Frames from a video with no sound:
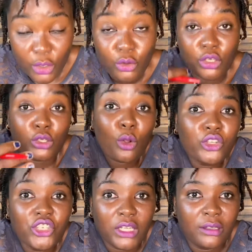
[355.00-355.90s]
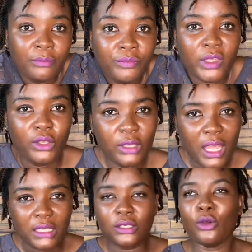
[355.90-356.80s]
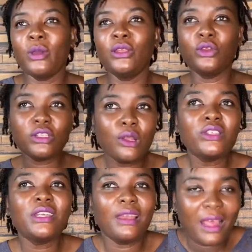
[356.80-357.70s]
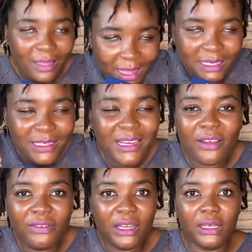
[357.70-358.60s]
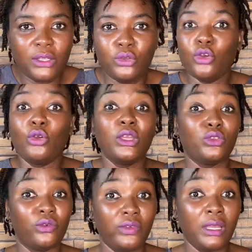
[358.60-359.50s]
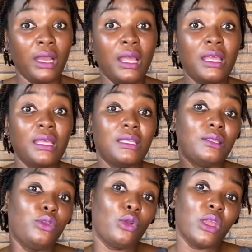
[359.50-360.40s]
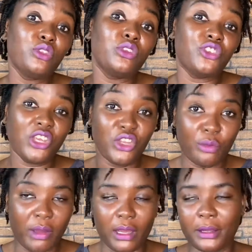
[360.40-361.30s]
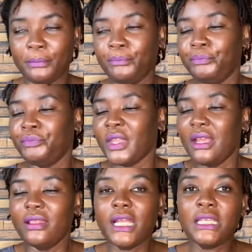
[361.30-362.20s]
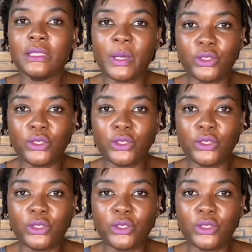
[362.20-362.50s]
You're slouching. You get, so when you're slouching like that, definitely you're going to strain your back. That is part